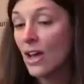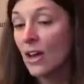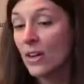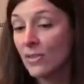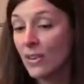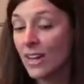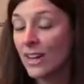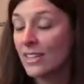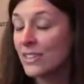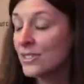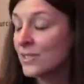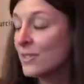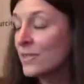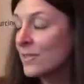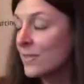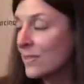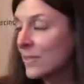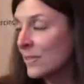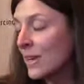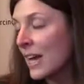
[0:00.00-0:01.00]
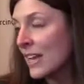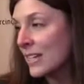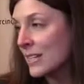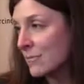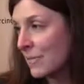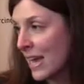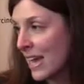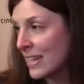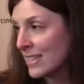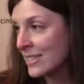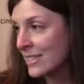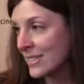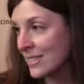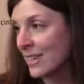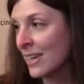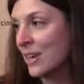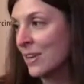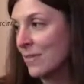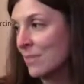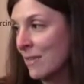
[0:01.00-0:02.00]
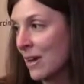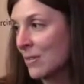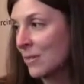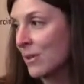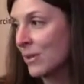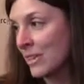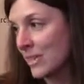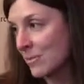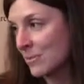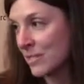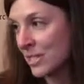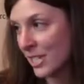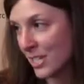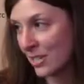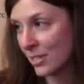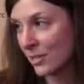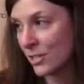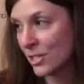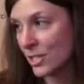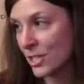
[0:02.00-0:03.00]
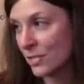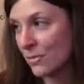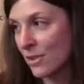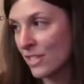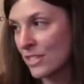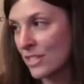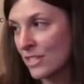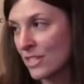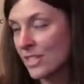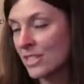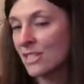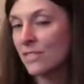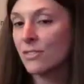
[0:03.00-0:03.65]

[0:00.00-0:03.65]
Right, so it kind of depends on what the particular situation is.